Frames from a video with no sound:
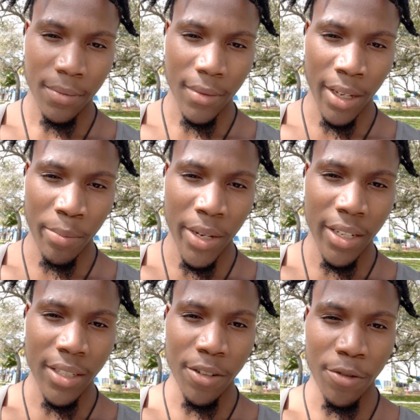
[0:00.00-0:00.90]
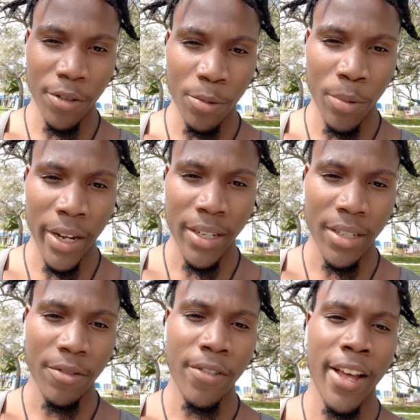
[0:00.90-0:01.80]
in many different ways
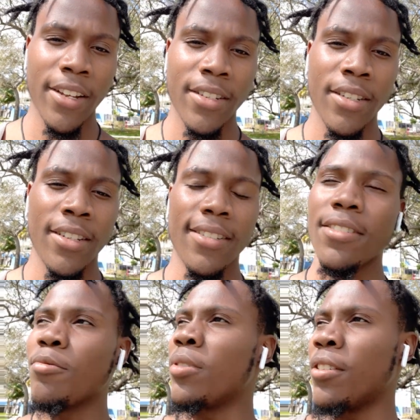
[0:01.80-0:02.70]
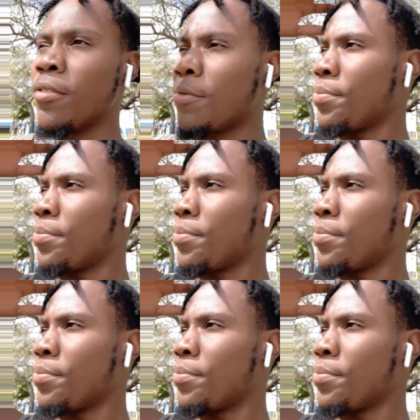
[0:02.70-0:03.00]
and facets, we